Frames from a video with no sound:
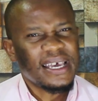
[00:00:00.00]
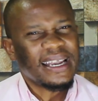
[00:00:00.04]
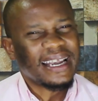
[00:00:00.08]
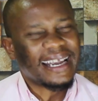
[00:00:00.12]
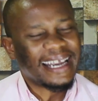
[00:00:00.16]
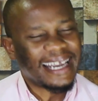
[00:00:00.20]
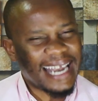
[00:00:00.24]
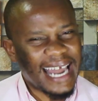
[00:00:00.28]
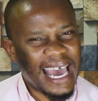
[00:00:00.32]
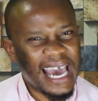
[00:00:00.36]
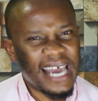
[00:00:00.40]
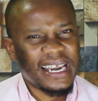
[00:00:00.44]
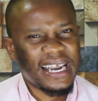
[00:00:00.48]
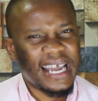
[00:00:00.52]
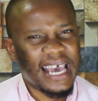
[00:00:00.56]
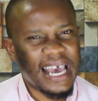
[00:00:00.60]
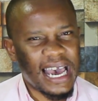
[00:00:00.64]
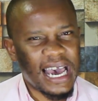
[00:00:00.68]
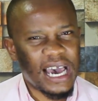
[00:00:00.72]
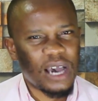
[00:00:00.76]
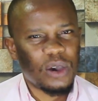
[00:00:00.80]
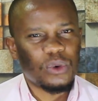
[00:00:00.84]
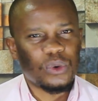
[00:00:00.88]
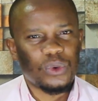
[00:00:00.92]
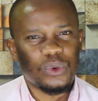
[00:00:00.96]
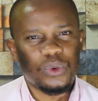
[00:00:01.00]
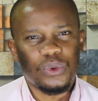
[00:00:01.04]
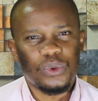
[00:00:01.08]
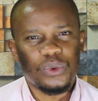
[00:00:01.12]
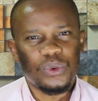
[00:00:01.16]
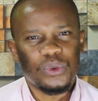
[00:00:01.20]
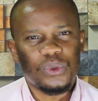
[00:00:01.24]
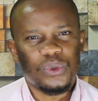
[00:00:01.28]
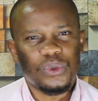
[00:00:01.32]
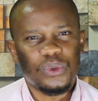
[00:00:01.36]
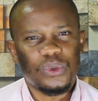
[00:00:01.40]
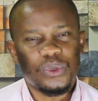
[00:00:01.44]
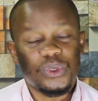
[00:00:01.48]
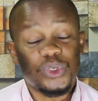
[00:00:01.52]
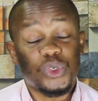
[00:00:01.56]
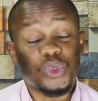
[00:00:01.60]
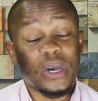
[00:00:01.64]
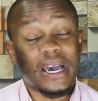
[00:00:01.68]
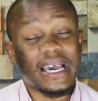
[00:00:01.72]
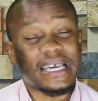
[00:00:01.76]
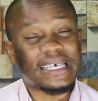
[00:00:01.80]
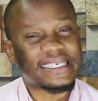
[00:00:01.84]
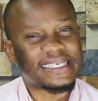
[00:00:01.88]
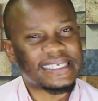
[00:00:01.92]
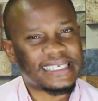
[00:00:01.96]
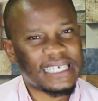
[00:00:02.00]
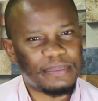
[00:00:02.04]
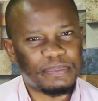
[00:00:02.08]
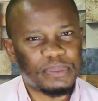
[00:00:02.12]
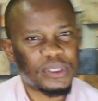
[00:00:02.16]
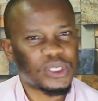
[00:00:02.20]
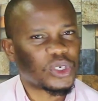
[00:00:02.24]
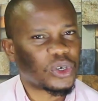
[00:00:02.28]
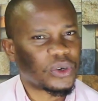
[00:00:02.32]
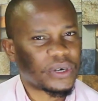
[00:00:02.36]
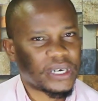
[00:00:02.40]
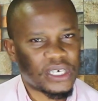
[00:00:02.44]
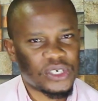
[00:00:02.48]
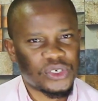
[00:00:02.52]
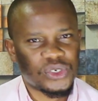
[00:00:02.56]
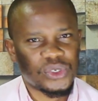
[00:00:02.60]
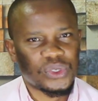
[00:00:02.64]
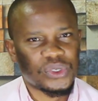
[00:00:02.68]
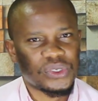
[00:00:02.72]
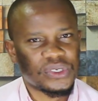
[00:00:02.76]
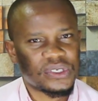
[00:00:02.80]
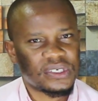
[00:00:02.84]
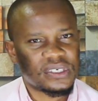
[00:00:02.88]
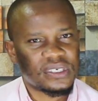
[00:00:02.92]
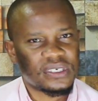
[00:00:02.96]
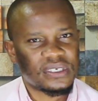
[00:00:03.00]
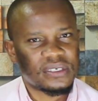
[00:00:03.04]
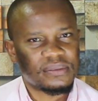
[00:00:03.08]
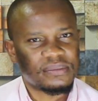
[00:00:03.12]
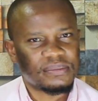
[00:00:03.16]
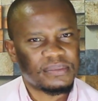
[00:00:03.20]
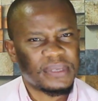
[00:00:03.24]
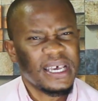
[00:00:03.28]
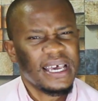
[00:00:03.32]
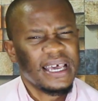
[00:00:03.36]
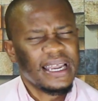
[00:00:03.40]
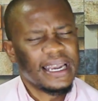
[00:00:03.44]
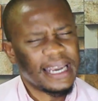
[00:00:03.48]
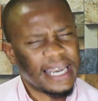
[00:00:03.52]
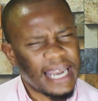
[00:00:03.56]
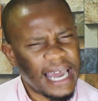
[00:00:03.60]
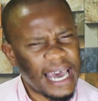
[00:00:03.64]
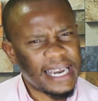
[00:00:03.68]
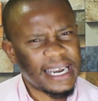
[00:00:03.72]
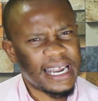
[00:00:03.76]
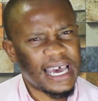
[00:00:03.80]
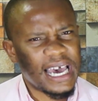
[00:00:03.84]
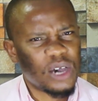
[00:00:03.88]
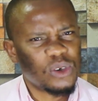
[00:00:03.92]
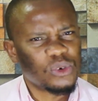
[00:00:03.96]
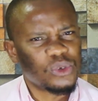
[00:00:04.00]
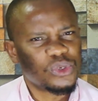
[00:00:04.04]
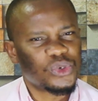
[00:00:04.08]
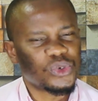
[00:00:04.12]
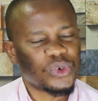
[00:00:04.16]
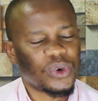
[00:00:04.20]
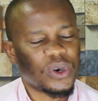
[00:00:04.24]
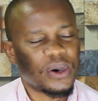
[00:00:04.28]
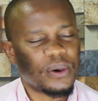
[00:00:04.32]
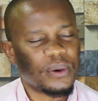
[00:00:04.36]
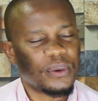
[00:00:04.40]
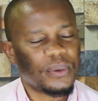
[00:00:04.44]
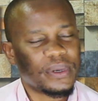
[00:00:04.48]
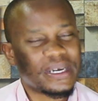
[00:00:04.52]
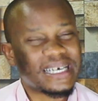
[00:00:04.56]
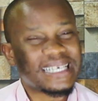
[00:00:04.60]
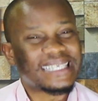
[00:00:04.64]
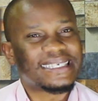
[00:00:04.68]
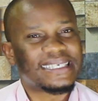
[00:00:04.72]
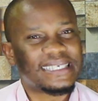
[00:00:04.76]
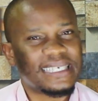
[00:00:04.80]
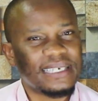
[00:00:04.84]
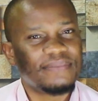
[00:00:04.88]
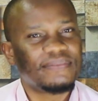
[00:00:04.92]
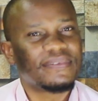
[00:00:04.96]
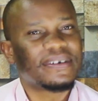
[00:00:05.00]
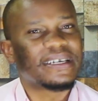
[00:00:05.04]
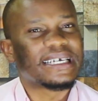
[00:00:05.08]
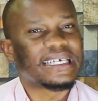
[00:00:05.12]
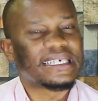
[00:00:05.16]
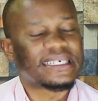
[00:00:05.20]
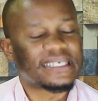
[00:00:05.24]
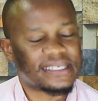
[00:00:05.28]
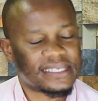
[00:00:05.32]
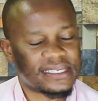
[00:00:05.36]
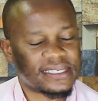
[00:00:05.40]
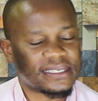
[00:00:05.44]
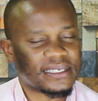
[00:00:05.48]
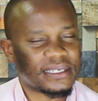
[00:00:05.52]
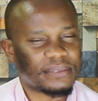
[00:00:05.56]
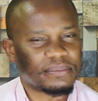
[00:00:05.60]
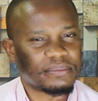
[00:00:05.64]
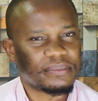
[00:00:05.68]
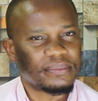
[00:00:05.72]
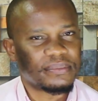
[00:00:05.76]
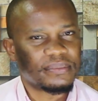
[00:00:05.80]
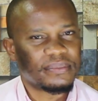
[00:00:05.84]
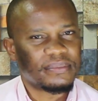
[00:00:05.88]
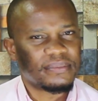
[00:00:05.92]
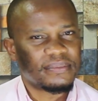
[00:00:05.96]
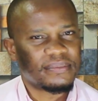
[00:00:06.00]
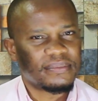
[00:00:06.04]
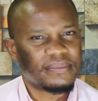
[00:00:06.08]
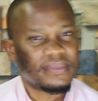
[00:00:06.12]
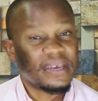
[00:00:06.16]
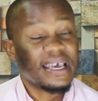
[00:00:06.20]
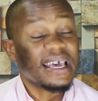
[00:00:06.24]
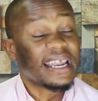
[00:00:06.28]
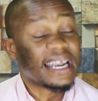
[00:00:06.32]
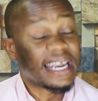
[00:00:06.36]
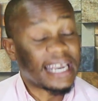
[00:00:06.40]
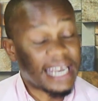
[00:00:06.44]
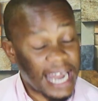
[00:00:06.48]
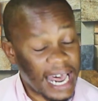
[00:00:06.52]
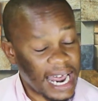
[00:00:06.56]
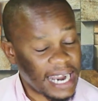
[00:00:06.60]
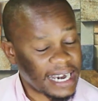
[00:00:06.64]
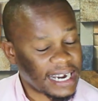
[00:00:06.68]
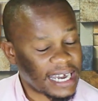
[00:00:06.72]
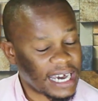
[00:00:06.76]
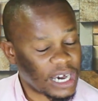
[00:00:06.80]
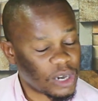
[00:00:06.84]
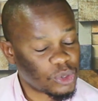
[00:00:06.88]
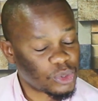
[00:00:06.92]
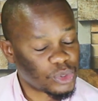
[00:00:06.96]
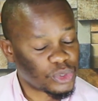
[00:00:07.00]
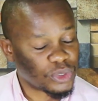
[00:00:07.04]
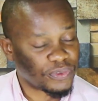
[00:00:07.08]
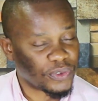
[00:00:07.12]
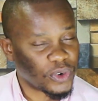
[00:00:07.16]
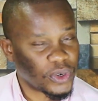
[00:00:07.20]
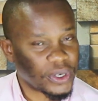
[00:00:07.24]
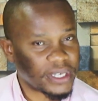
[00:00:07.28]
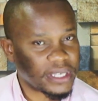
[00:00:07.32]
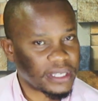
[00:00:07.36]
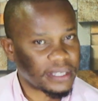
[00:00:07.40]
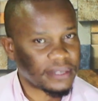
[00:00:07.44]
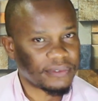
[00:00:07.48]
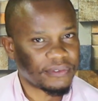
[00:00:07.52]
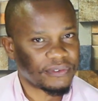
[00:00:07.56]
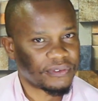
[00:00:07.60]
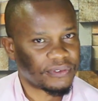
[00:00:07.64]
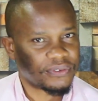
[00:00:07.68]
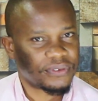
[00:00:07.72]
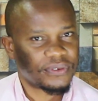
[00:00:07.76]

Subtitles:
Learn how to accept corrections. Learn how to receive criticism. Learn how to forgive.